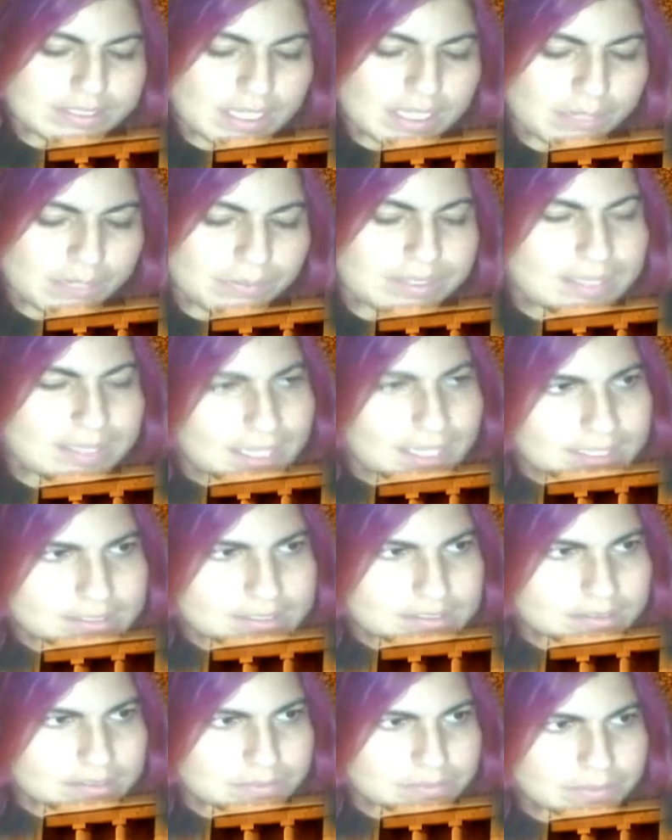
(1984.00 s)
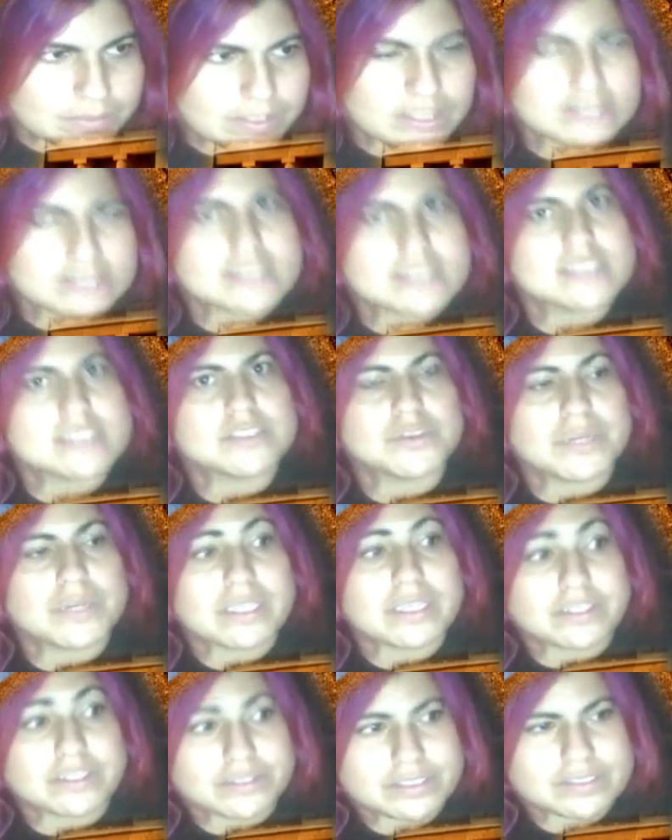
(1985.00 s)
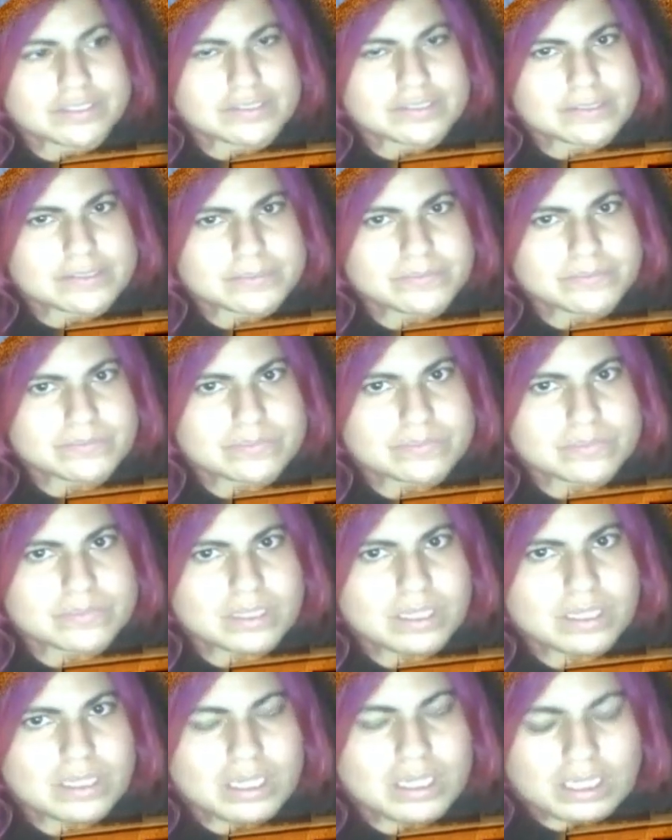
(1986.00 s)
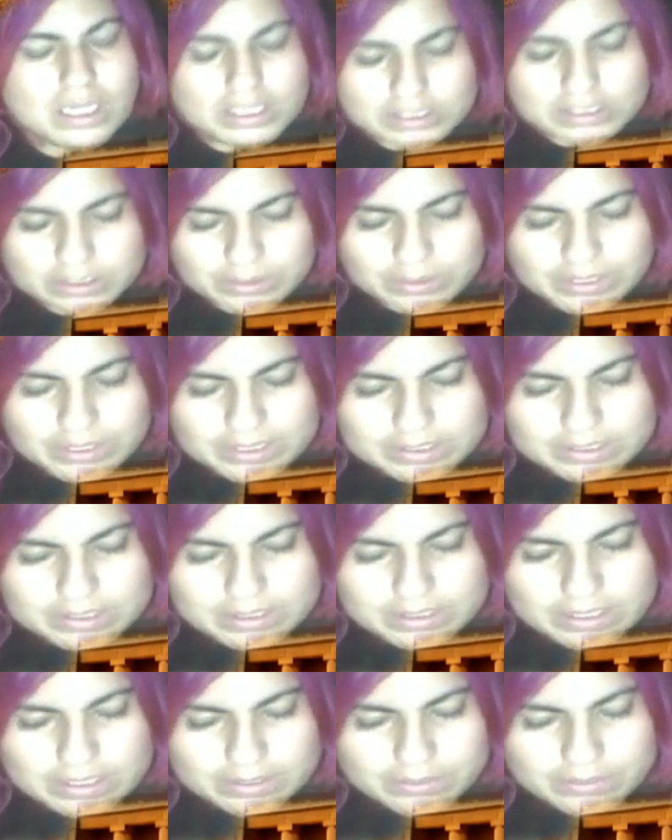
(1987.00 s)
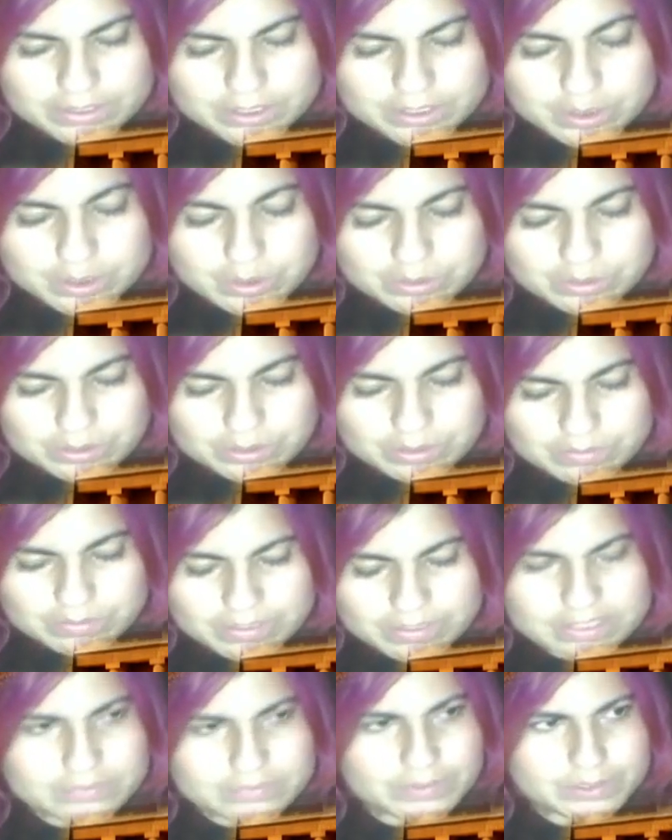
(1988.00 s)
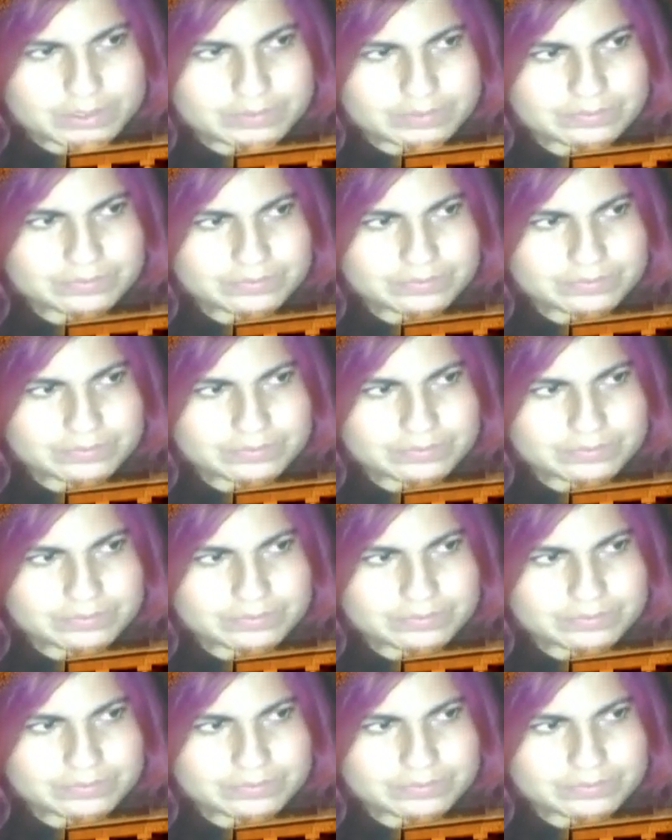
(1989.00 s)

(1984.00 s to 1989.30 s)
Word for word: how it led us to Remus is through ignorance. So is his ignorance truly blissful?